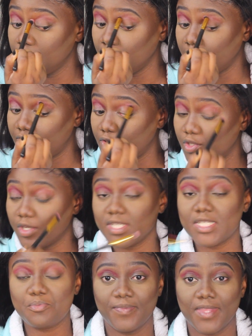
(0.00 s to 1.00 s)
If
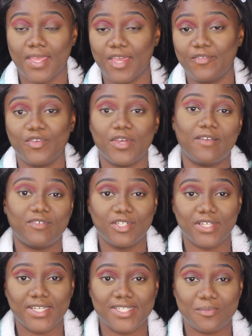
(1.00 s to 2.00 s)
you're ever
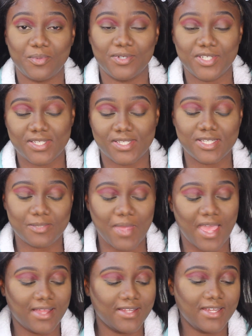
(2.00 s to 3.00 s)
looking to purchase this
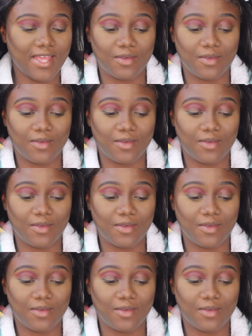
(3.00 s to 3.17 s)
palette,